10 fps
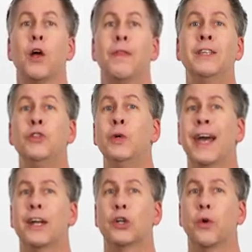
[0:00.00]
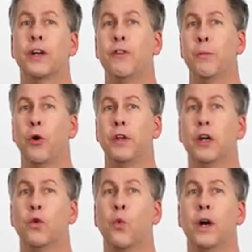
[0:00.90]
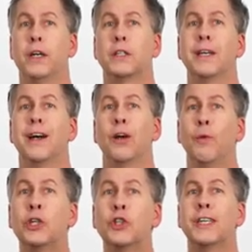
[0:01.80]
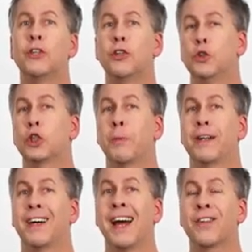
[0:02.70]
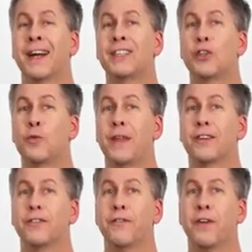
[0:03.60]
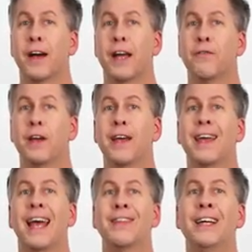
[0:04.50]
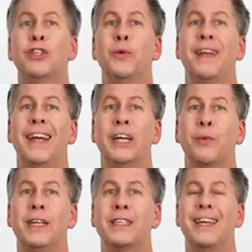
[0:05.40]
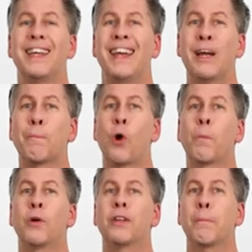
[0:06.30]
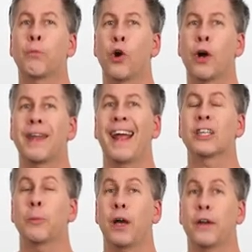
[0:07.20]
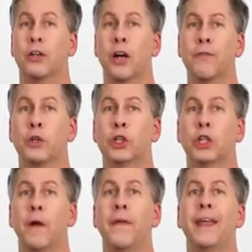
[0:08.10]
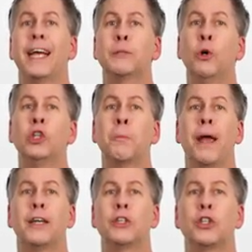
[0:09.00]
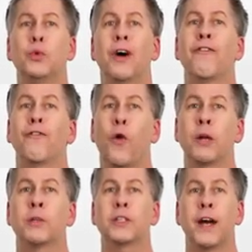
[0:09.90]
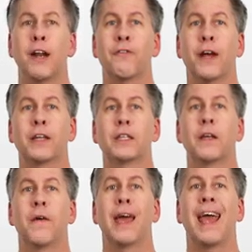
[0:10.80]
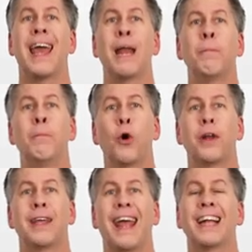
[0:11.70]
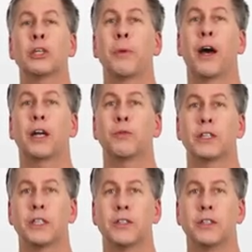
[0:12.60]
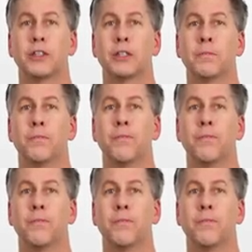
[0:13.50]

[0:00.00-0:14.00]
This new category of pneumonia was originally introduced by guidelines in 2005 and led to an increase in inappropriately broad antibiotic coverage, exposing patients to avoidable side effects and promoting antibiotic resistance.